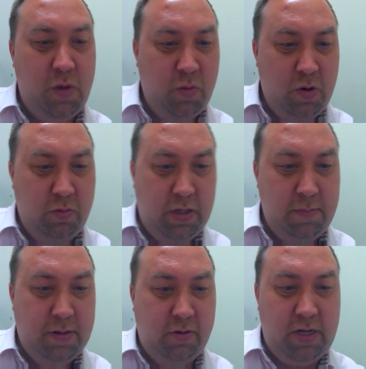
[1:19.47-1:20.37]
we were
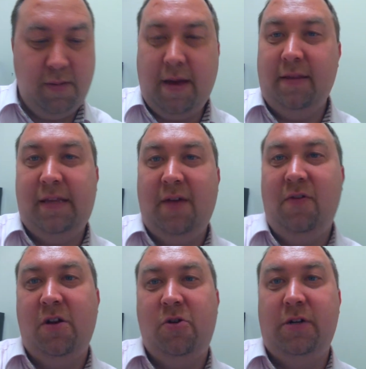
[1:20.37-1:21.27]
only building about
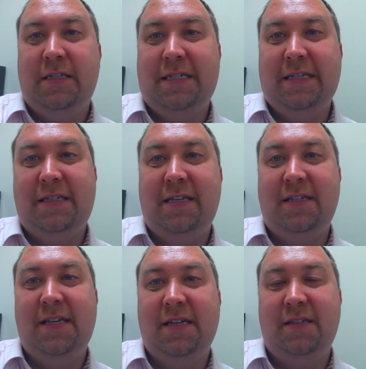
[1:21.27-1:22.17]

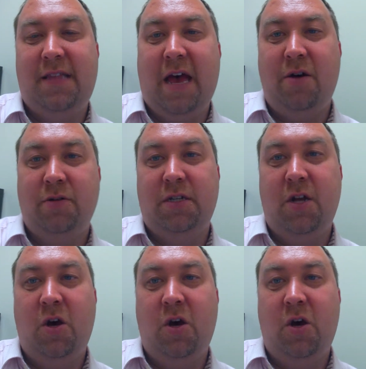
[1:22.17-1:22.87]
766,000